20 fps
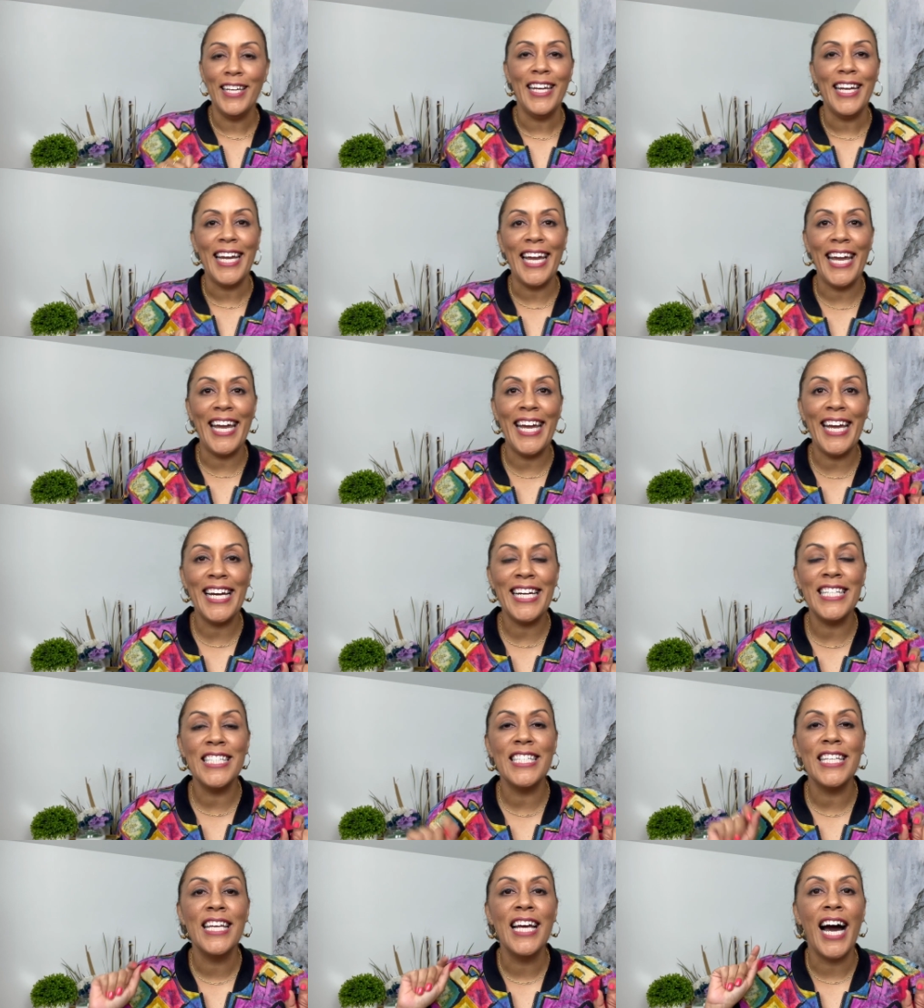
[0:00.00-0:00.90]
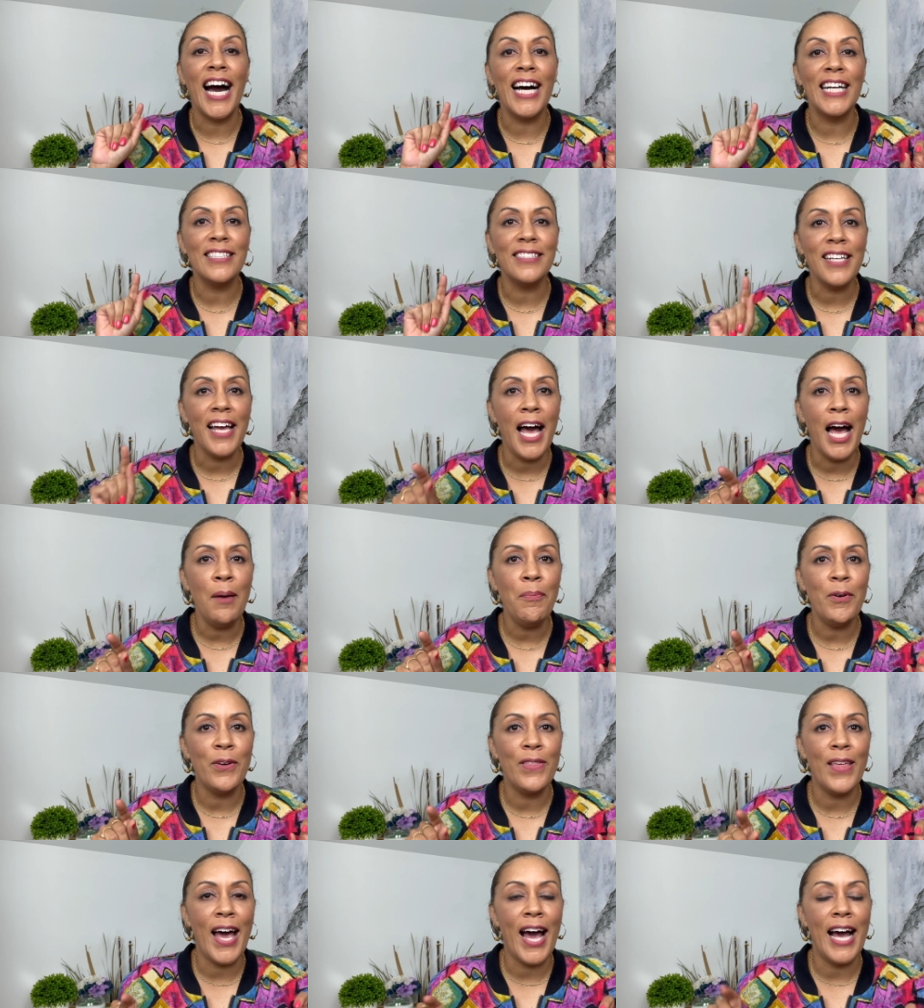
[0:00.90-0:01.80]
And on top
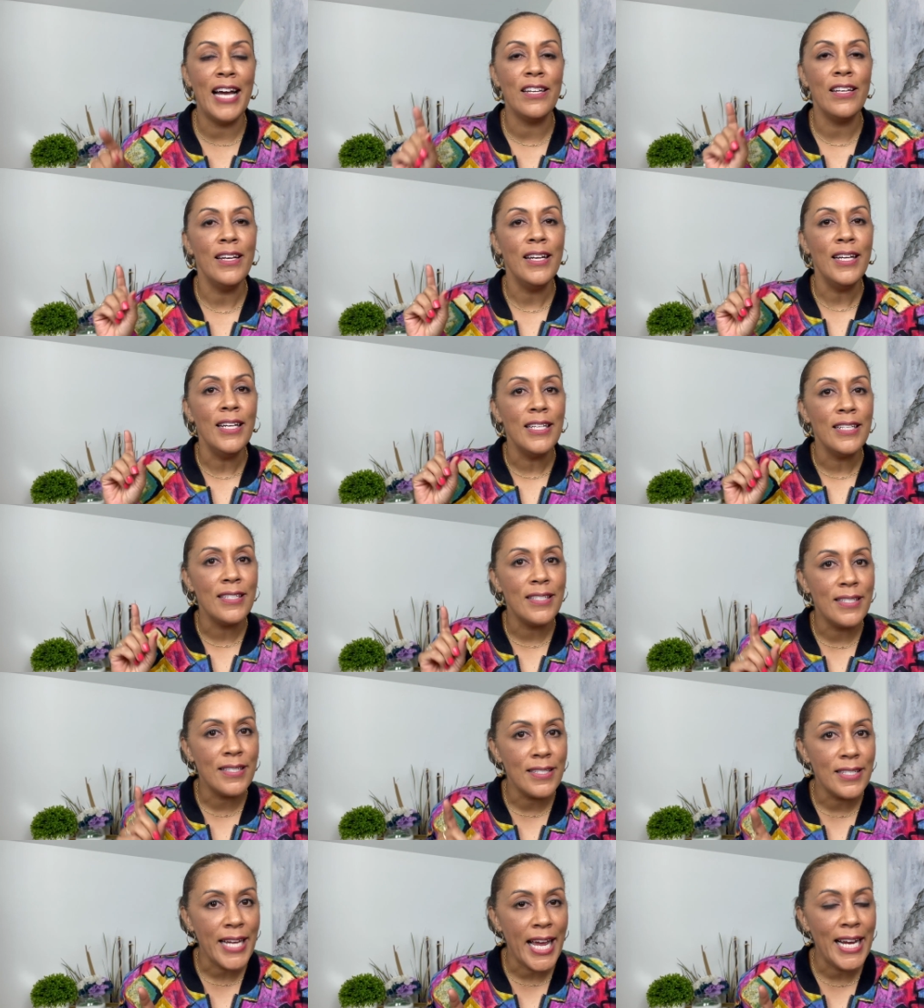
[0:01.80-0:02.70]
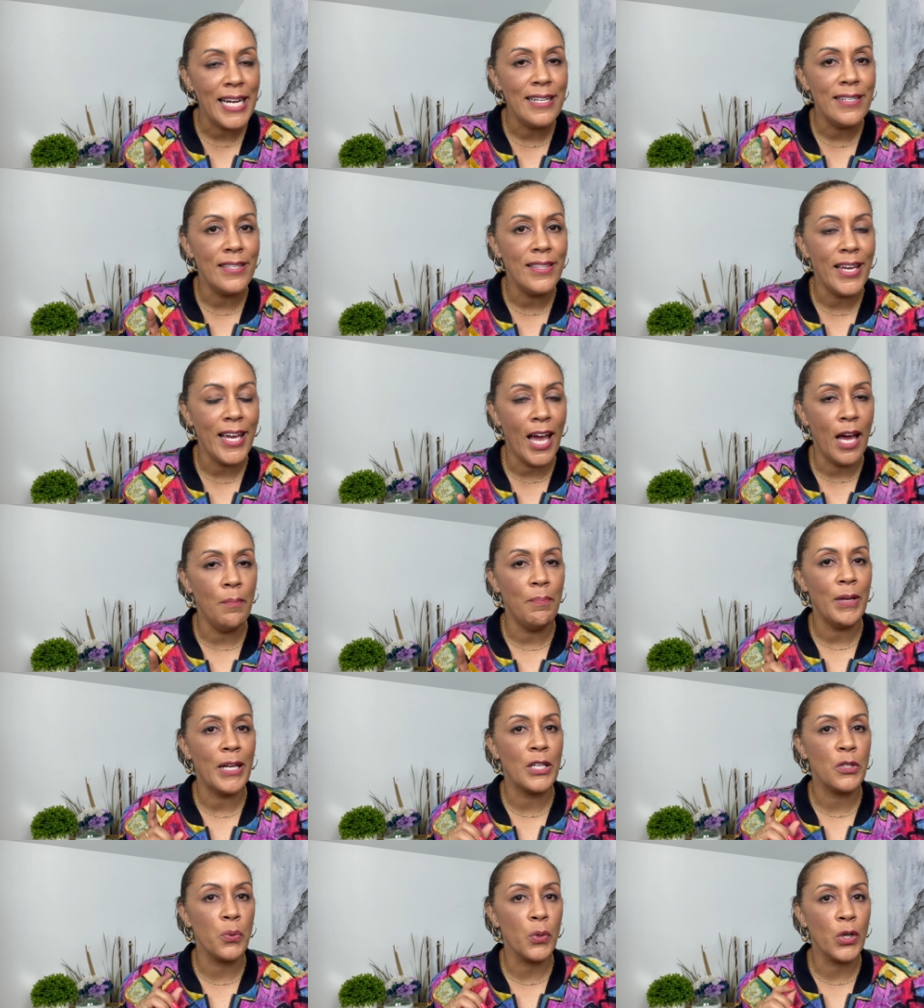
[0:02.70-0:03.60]
of that, stay to the end
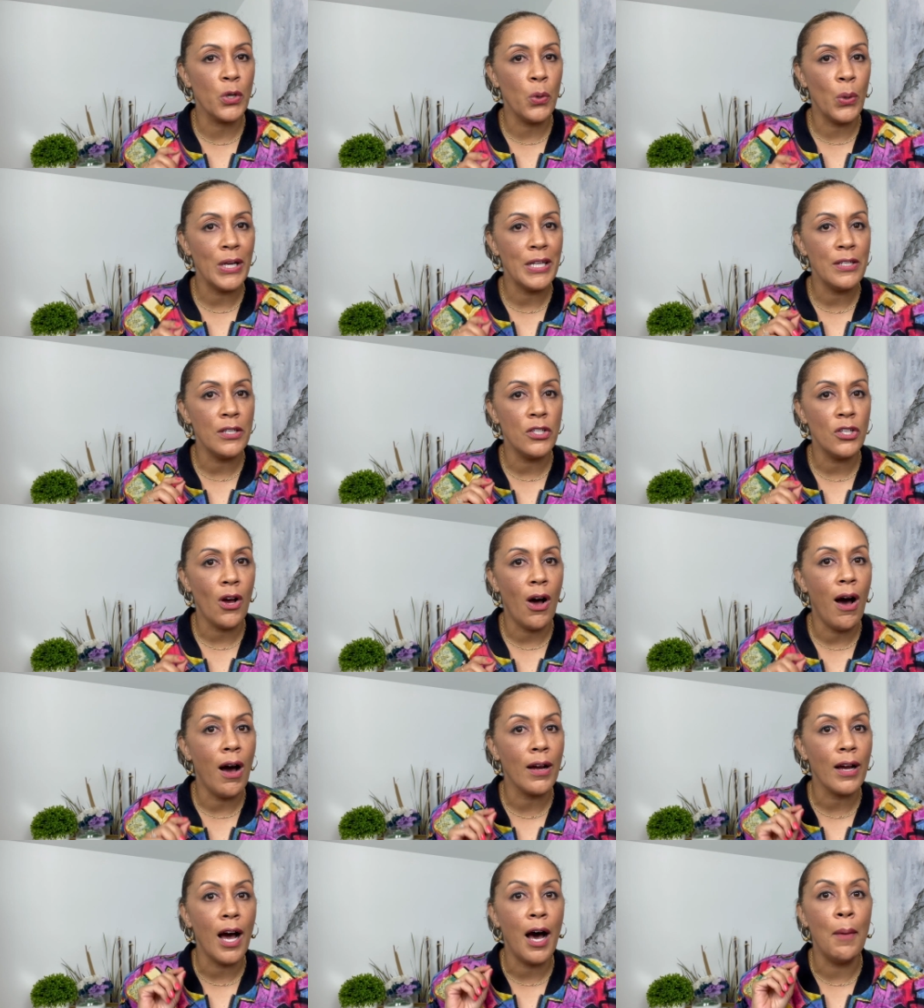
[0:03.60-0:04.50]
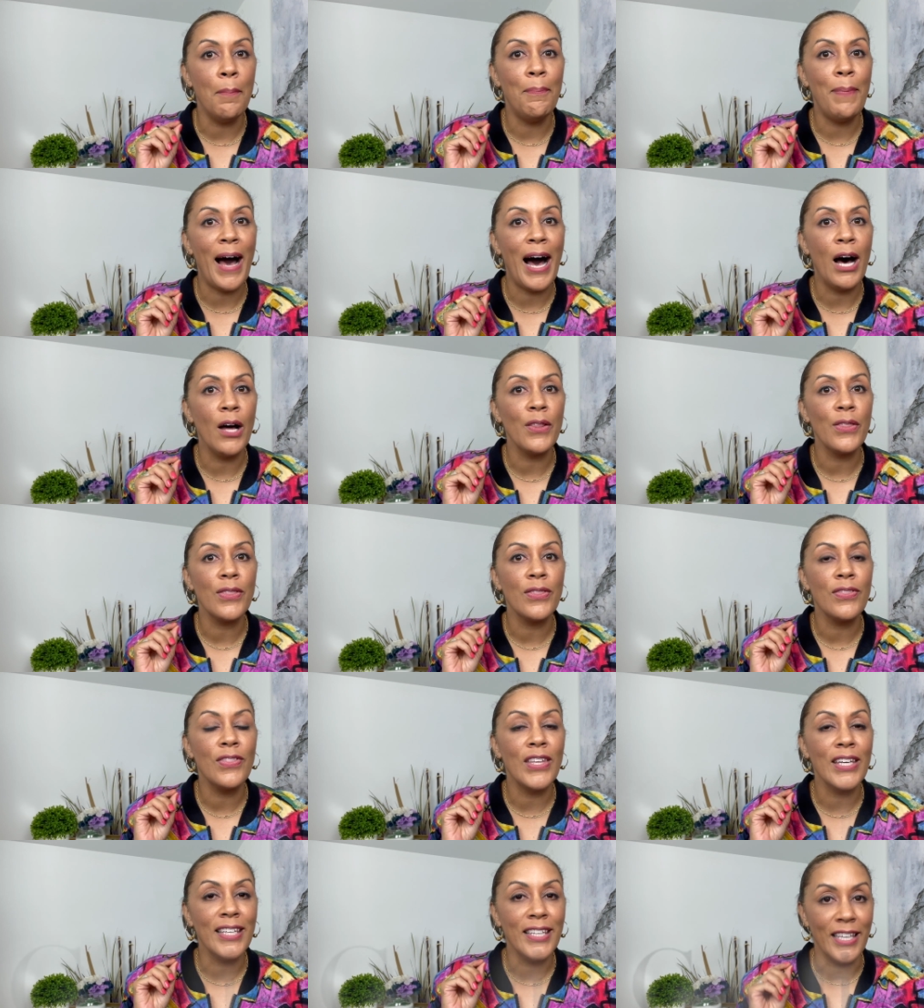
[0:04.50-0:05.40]
because we're going to talk about
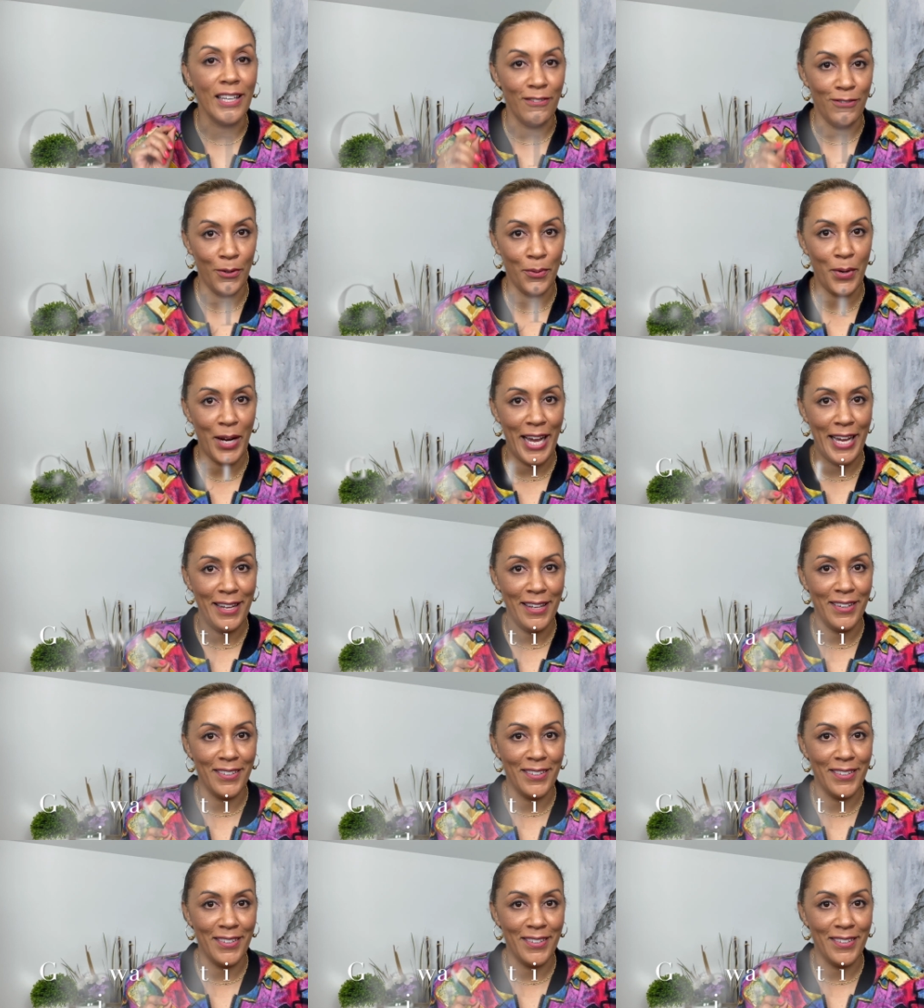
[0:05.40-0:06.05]
the giveaway.